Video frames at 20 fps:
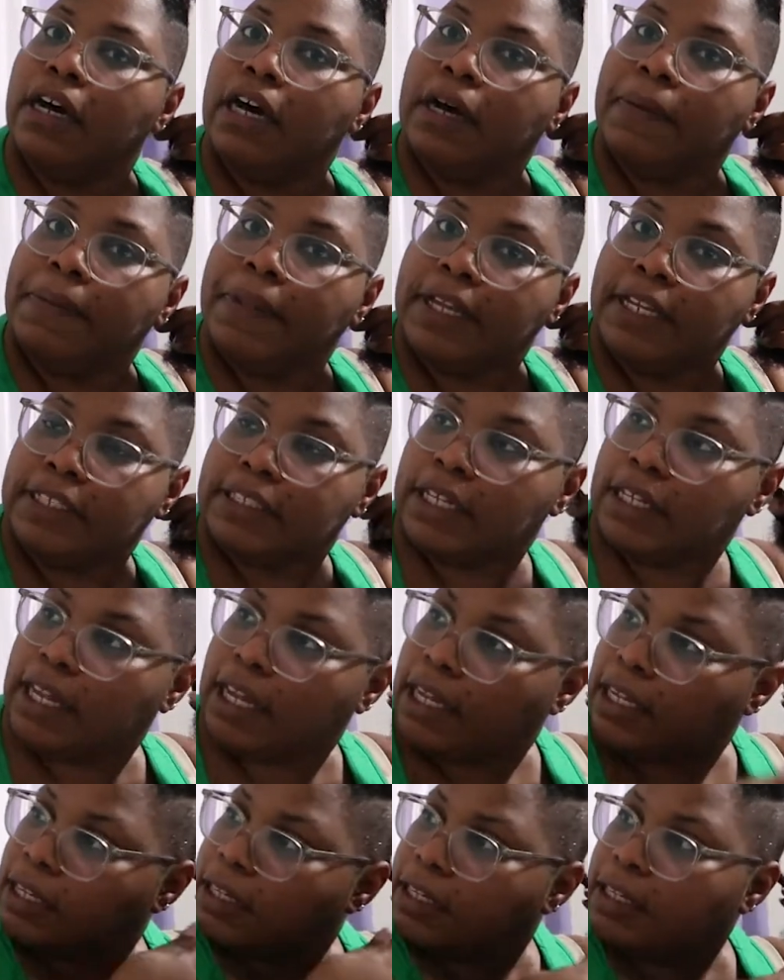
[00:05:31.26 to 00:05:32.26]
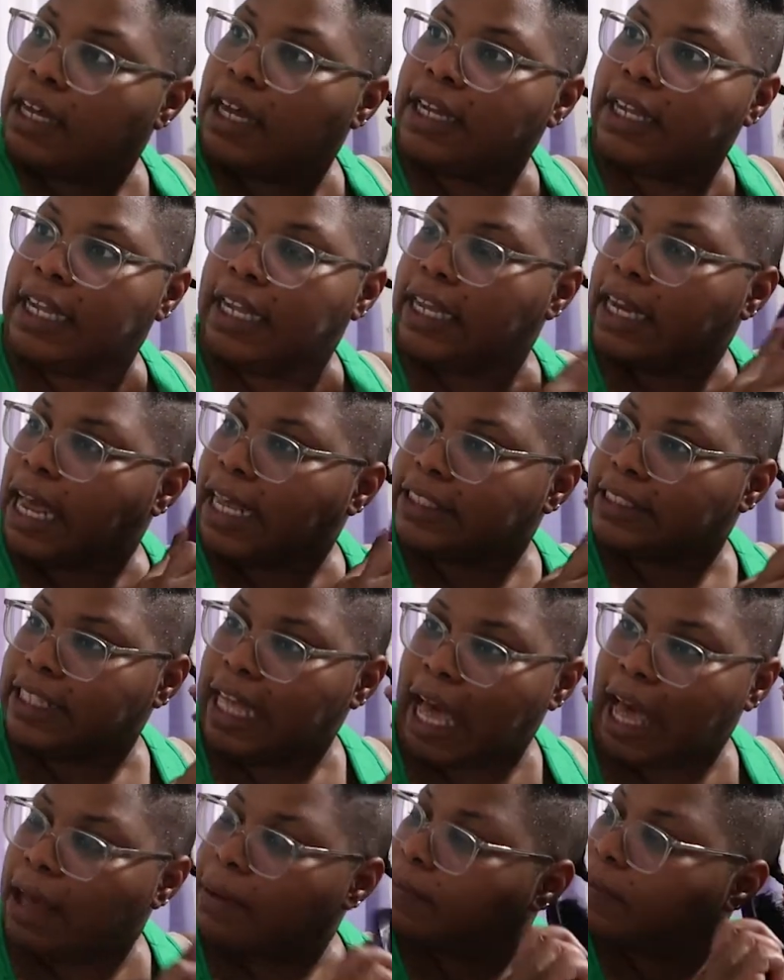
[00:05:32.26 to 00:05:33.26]
up the escalator. Again, I
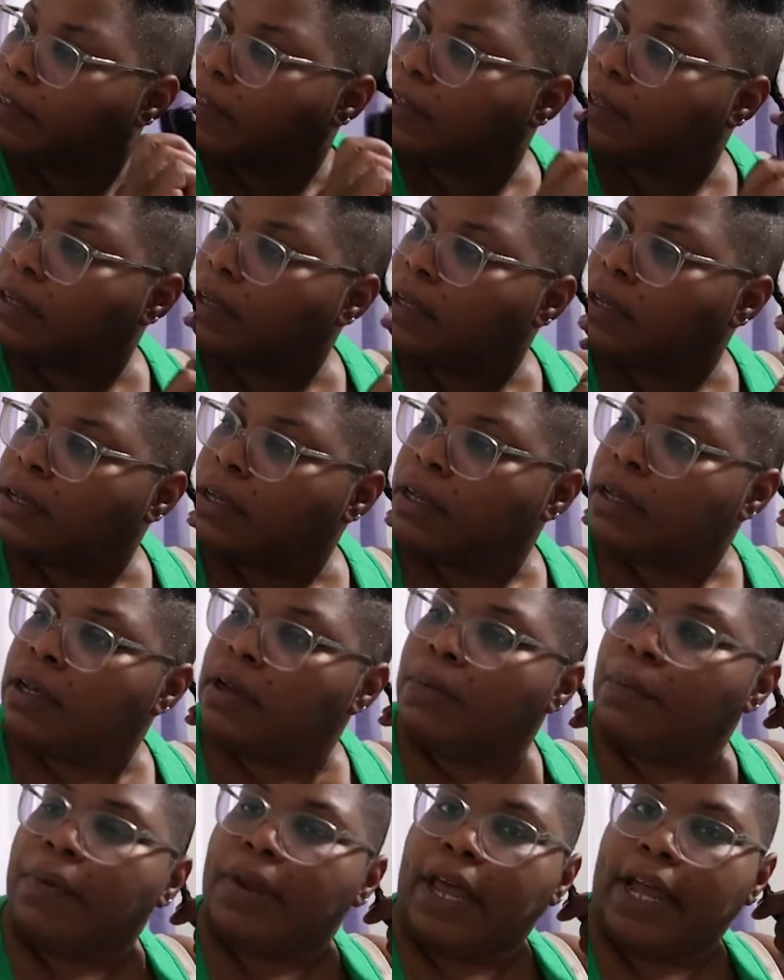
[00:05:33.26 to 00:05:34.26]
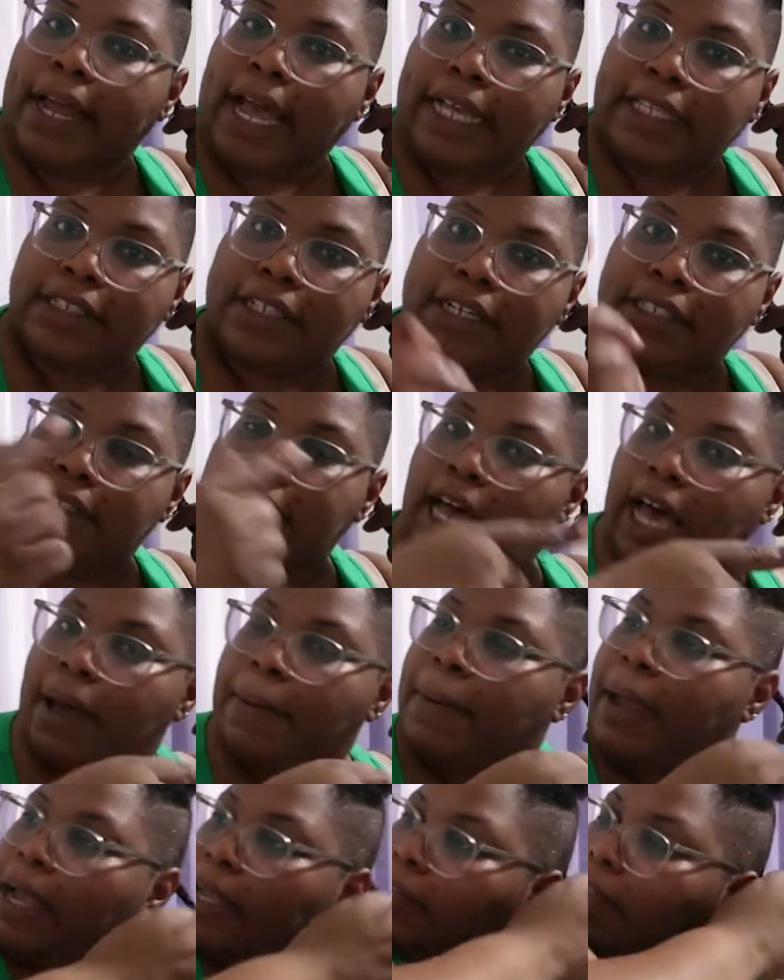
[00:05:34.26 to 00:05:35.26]
stopped. When I got to the
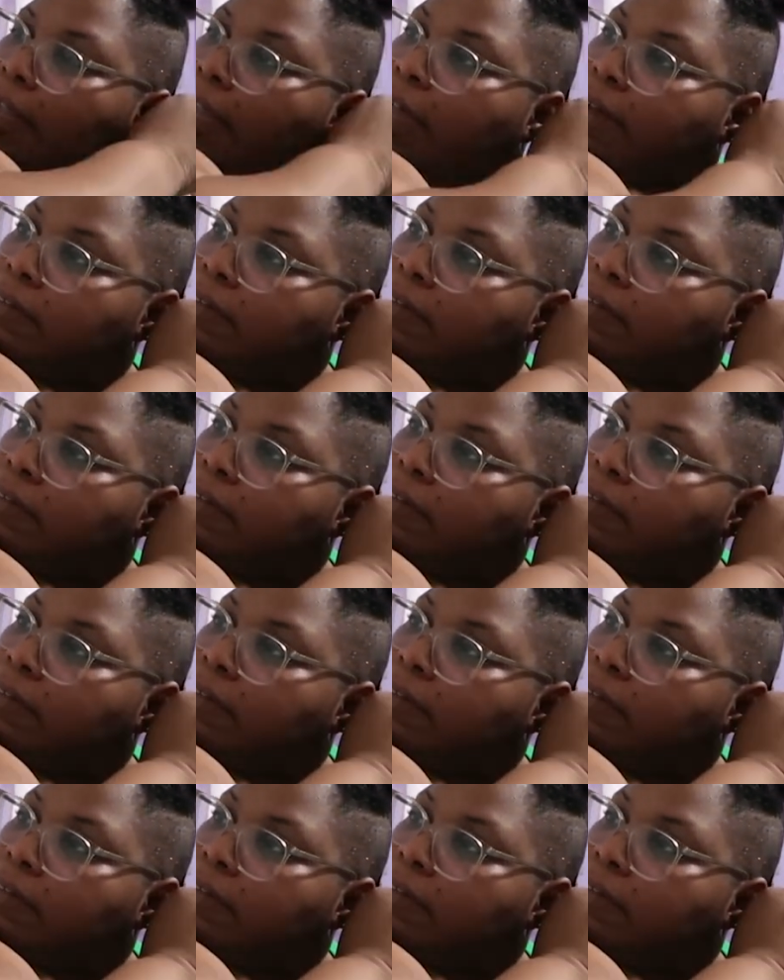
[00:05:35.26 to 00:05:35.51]
top, acting like